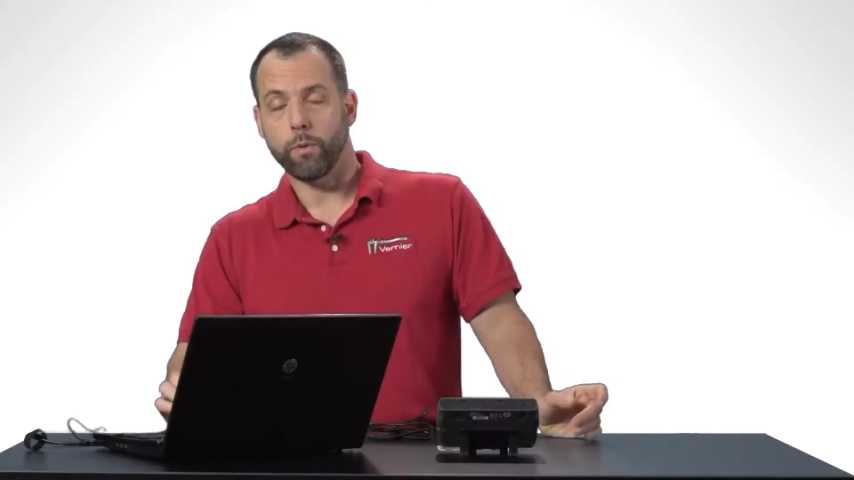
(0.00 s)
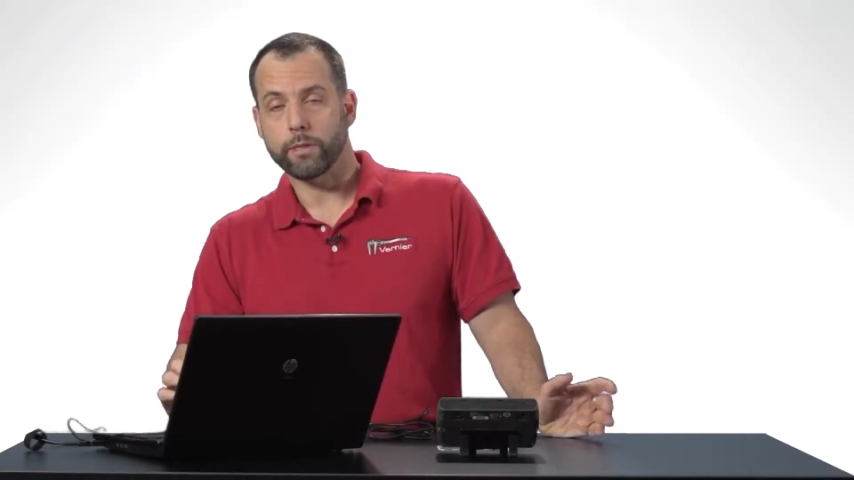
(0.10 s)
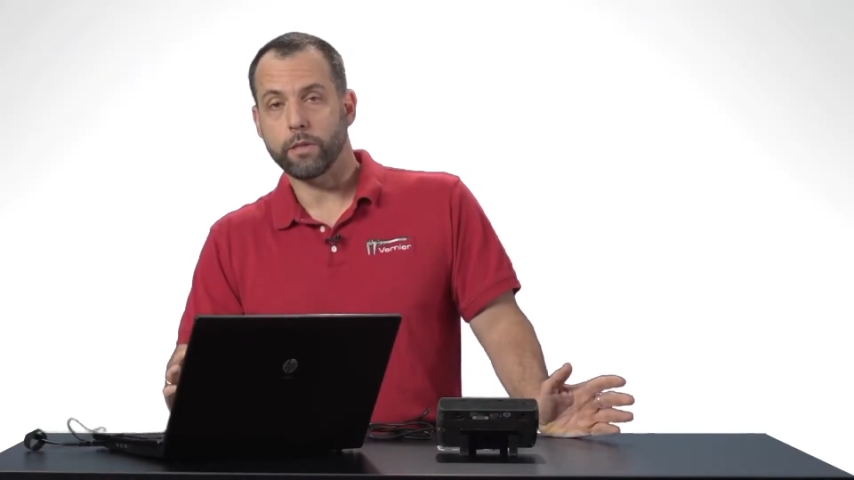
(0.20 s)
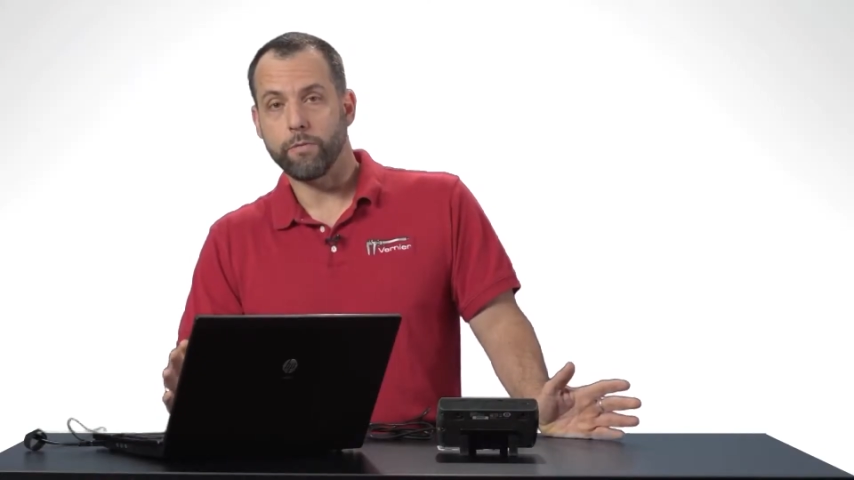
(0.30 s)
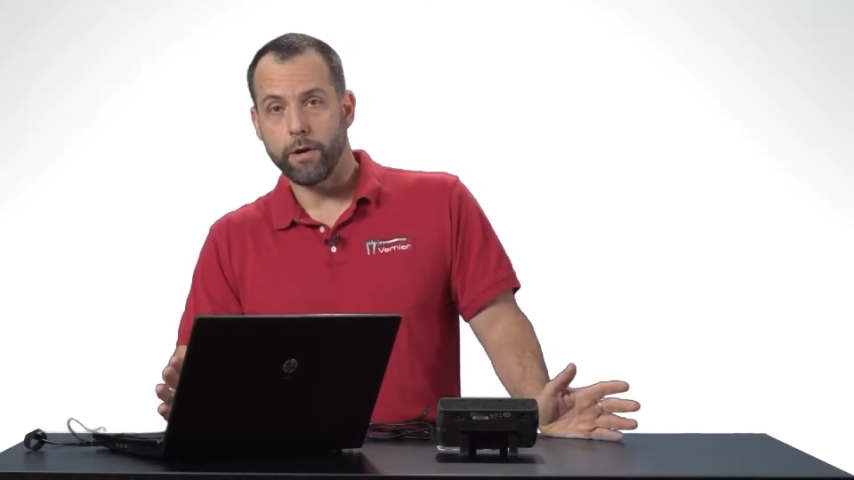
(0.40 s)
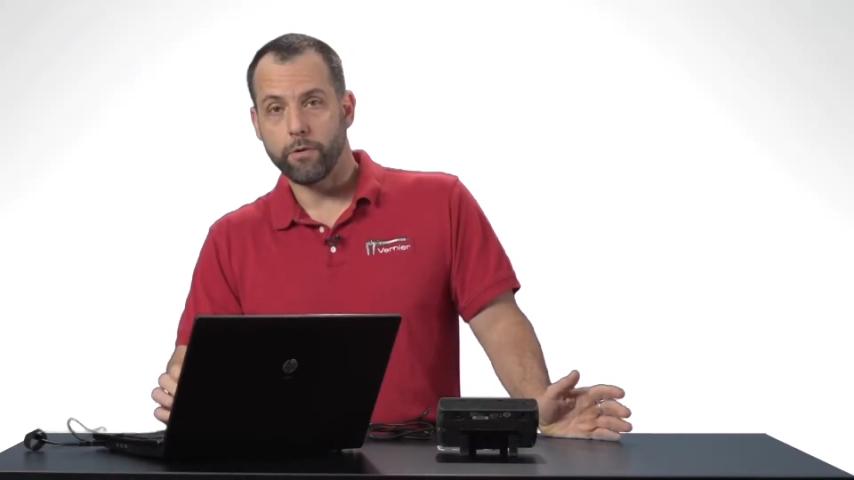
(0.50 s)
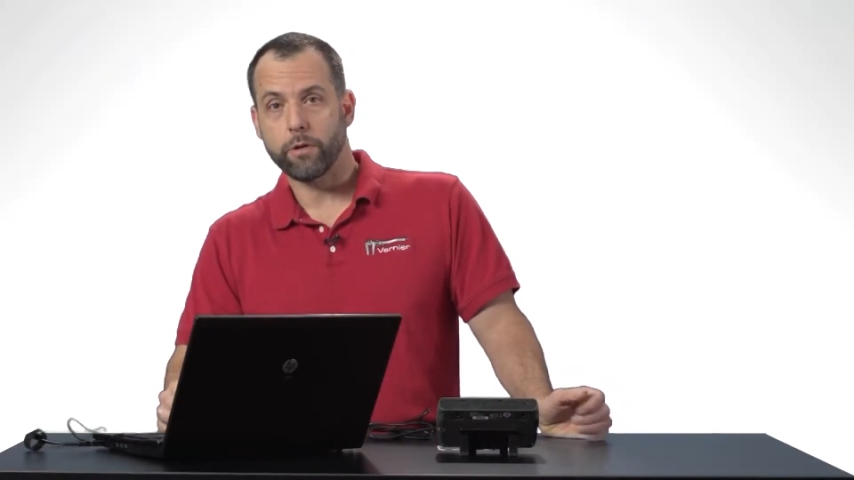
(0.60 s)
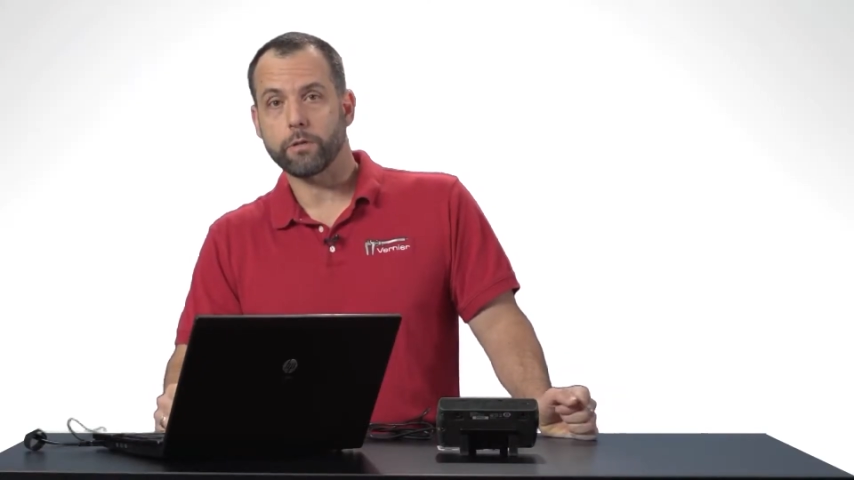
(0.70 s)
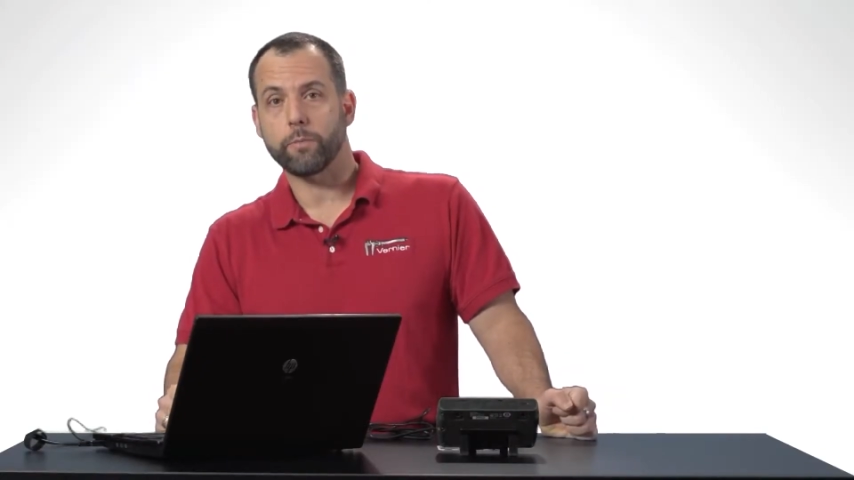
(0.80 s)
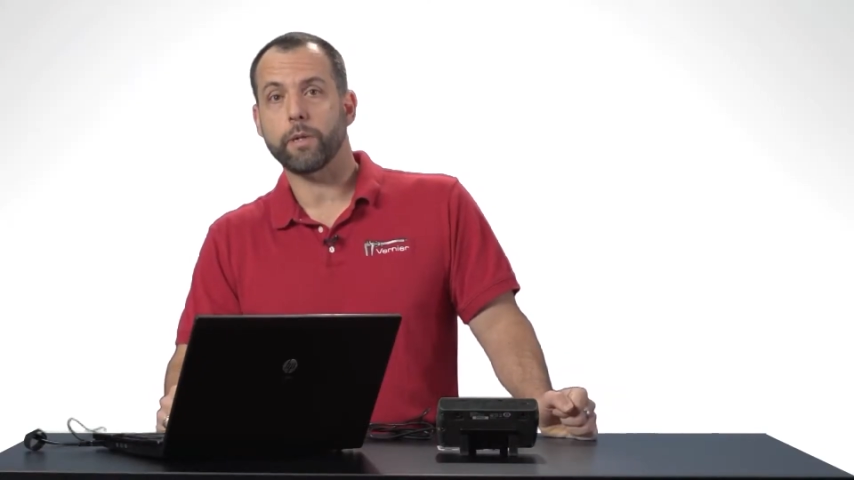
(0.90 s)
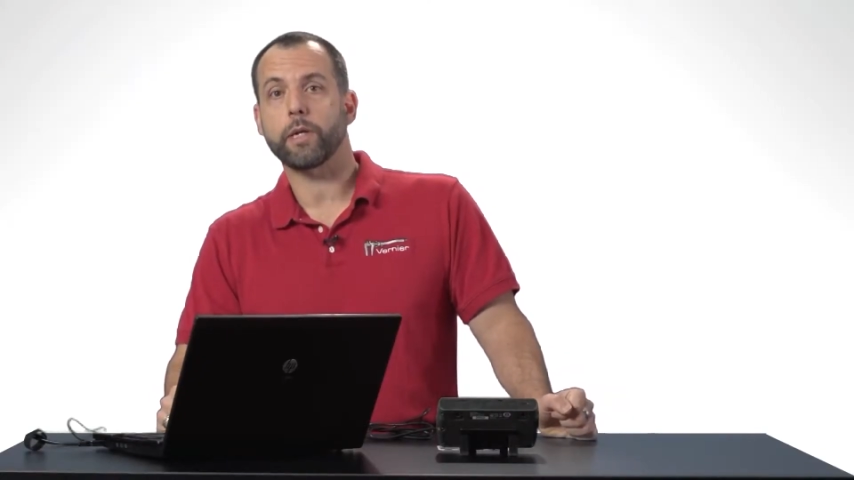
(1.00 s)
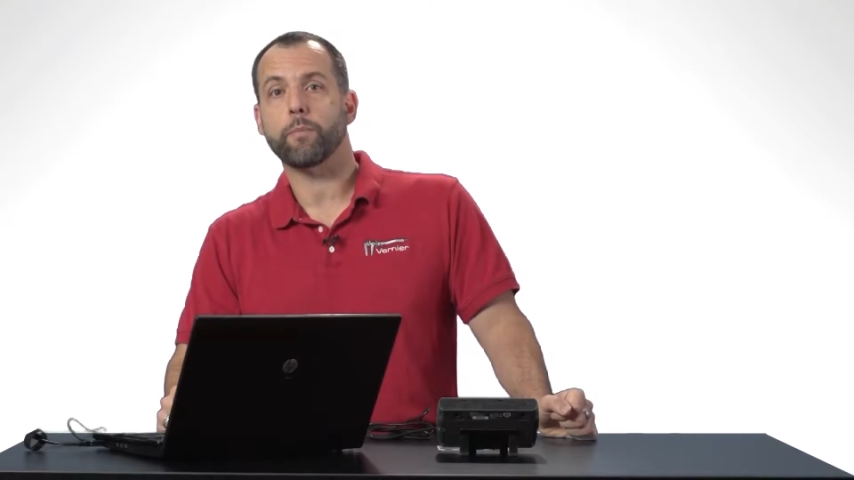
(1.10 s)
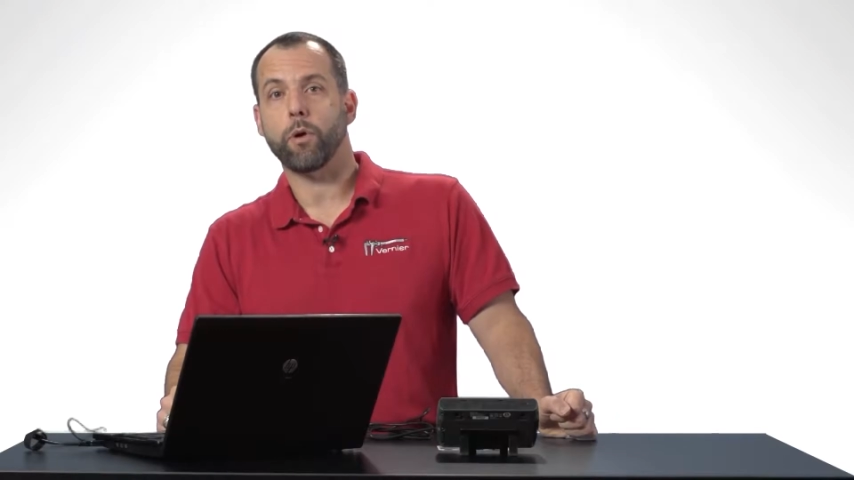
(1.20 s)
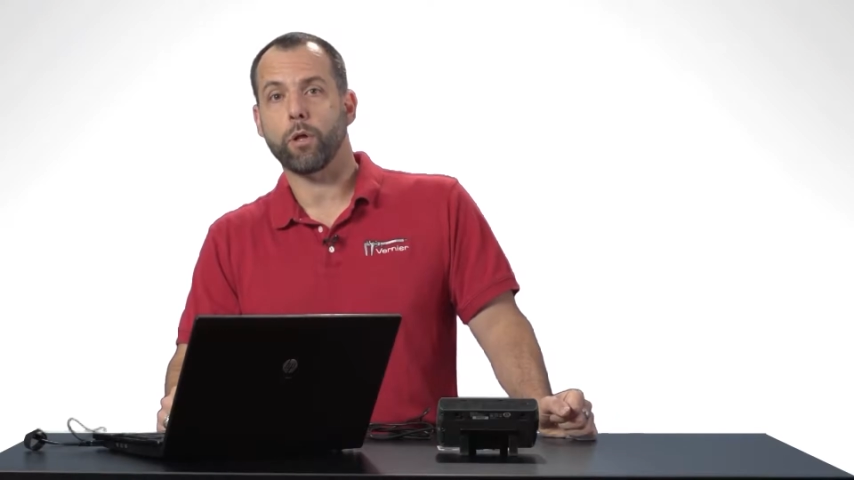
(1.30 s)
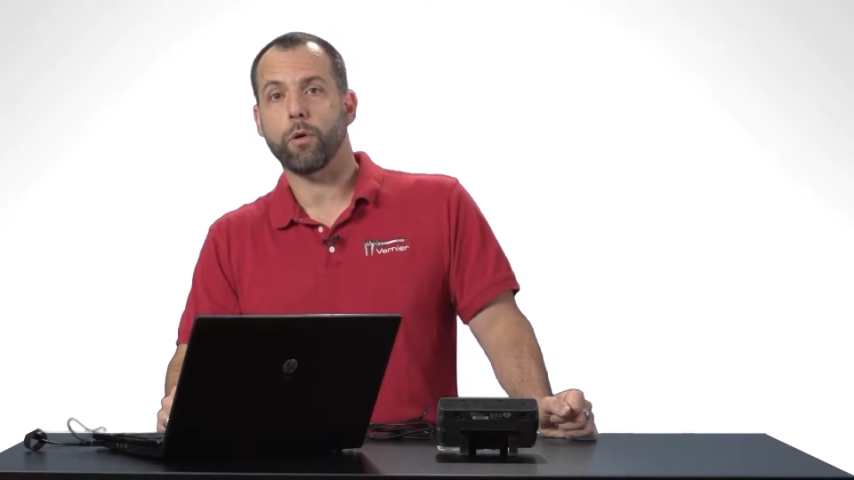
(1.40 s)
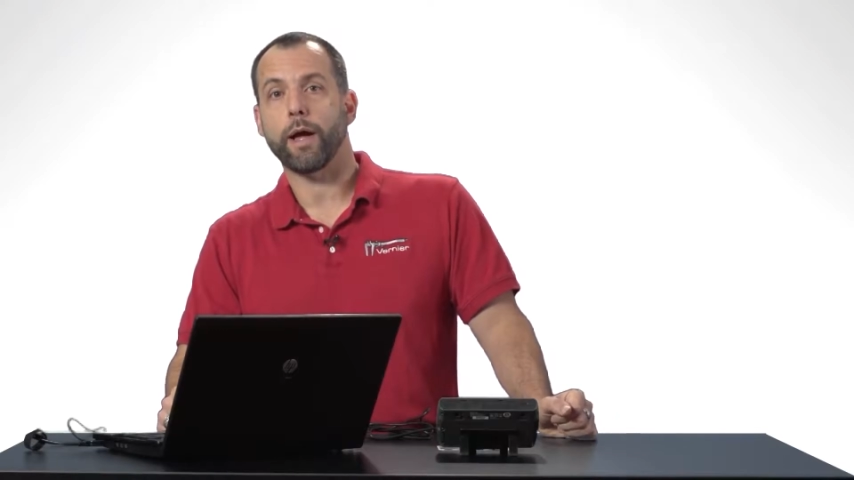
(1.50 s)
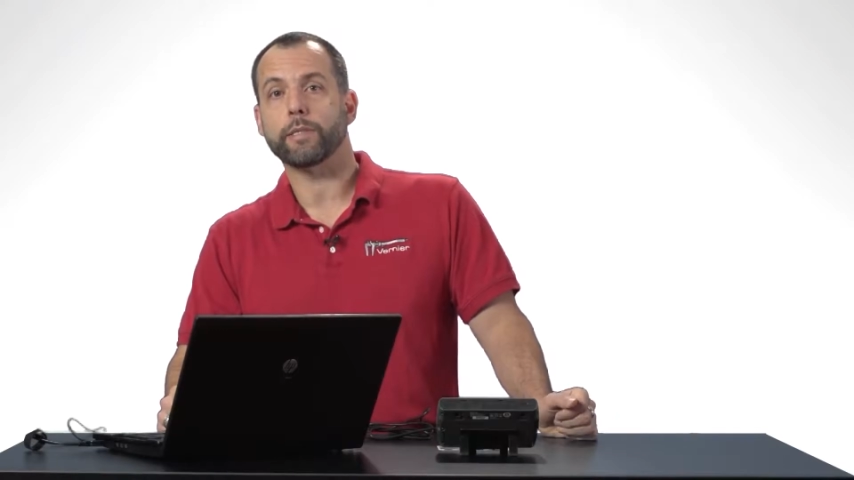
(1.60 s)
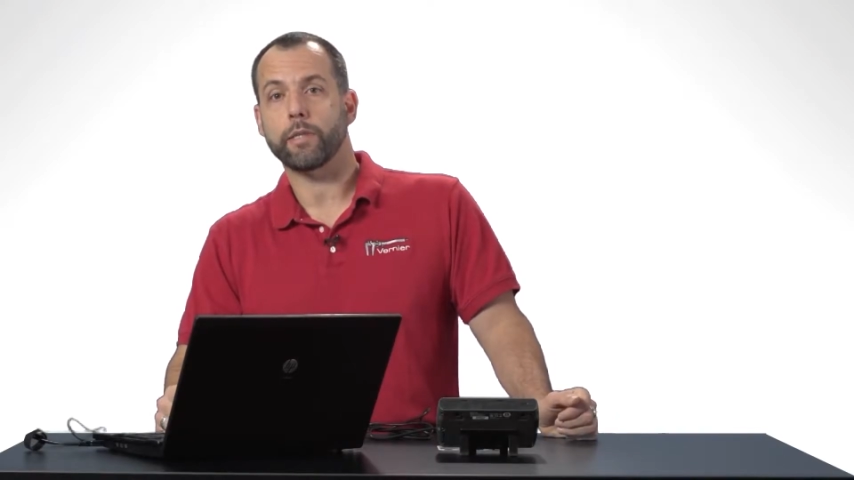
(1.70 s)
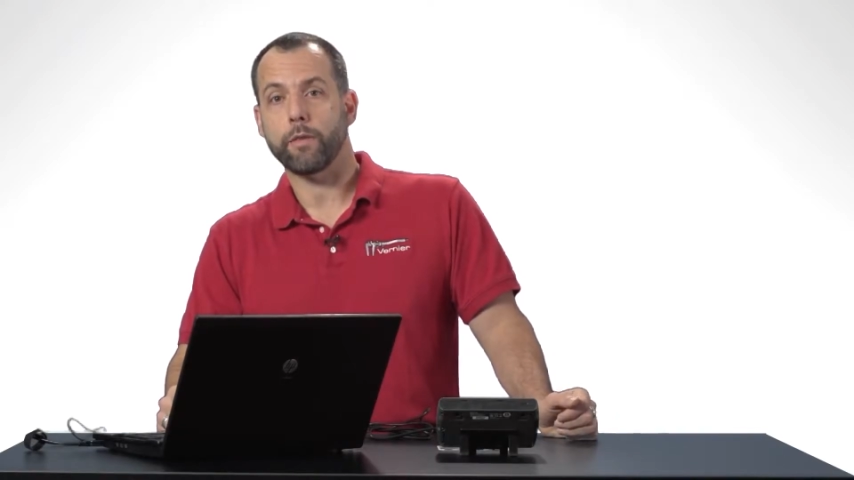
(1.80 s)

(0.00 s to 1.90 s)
Once the ventricles have been depolarized,